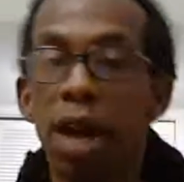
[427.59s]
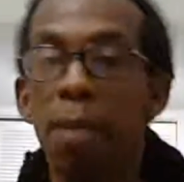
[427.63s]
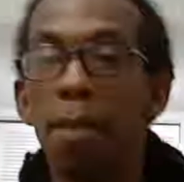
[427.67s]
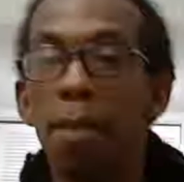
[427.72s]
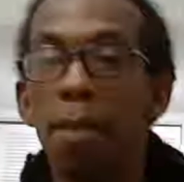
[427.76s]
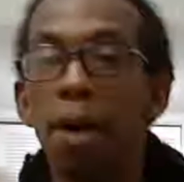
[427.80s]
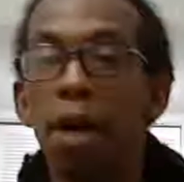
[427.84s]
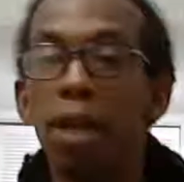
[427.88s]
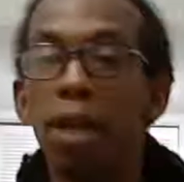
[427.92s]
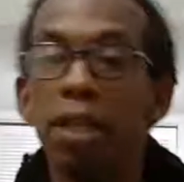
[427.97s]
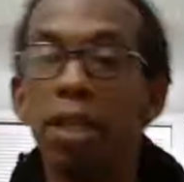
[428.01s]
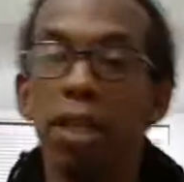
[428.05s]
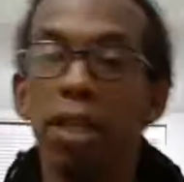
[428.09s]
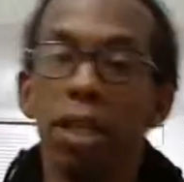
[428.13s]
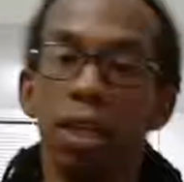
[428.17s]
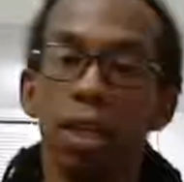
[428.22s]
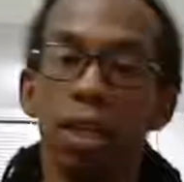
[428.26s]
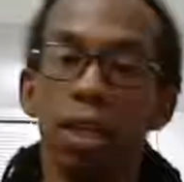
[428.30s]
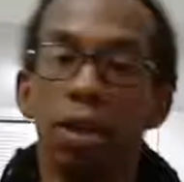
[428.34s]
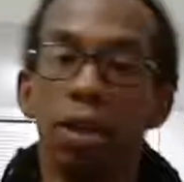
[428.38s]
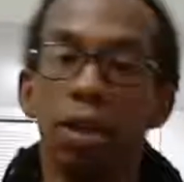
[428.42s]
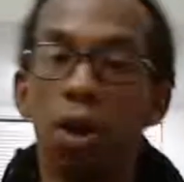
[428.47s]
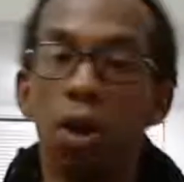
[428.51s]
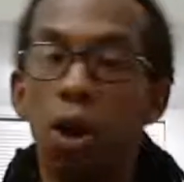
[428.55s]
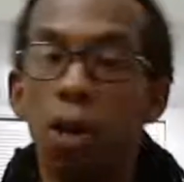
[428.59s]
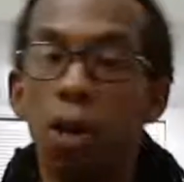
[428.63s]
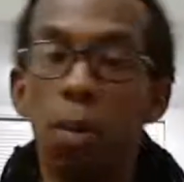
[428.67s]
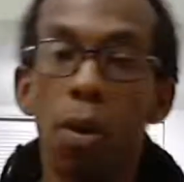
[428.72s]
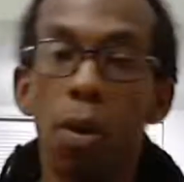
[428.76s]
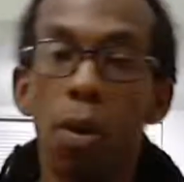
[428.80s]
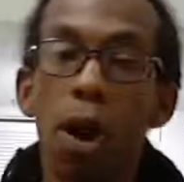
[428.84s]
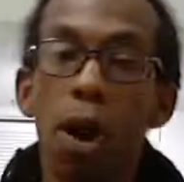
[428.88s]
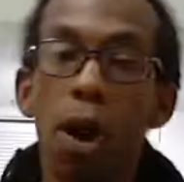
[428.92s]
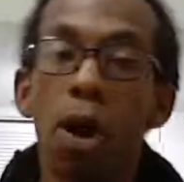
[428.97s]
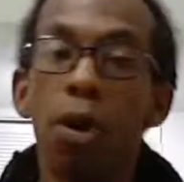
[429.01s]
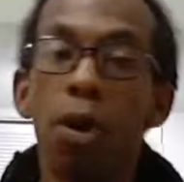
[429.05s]
but
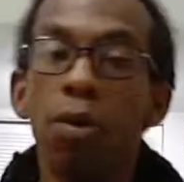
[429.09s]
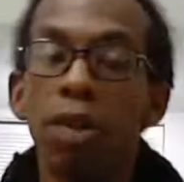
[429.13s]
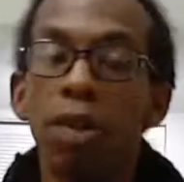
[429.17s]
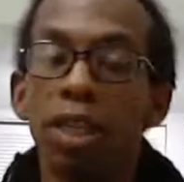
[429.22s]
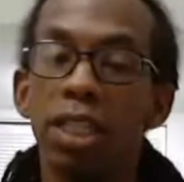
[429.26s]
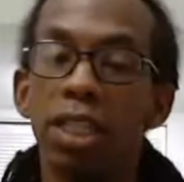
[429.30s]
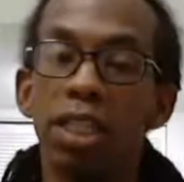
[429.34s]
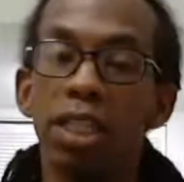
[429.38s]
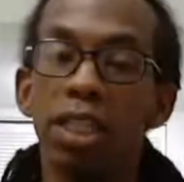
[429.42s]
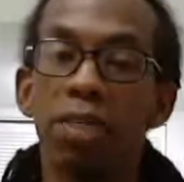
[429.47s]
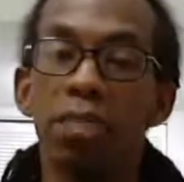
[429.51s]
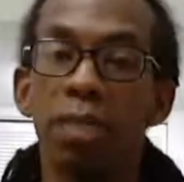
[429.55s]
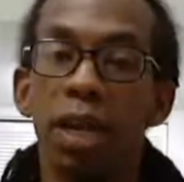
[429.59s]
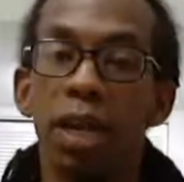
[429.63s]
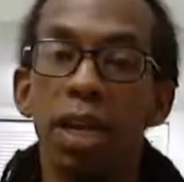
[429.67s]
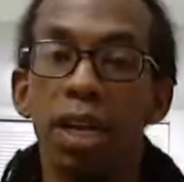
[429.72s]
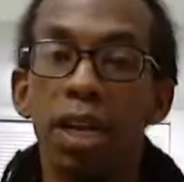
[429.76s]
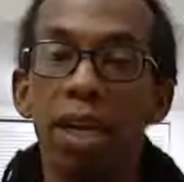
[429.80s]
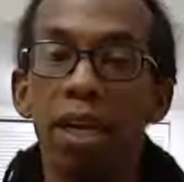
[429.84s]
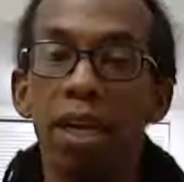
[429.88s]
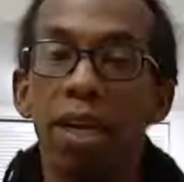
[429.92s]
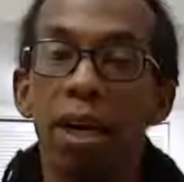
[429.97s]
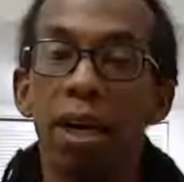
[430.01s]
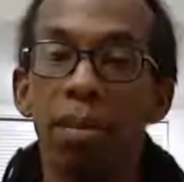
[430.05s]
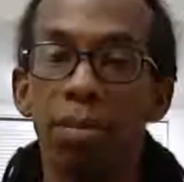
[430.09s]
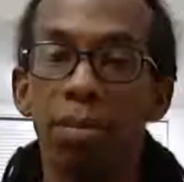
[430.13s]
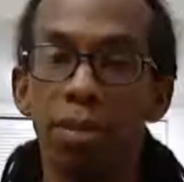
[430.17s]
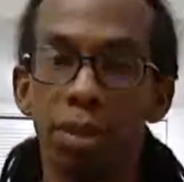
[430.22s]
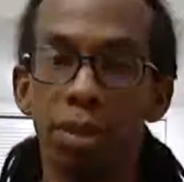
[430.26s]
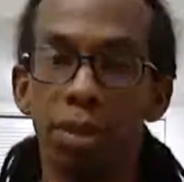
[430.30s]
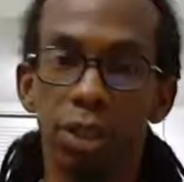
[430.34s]
overall it's made up.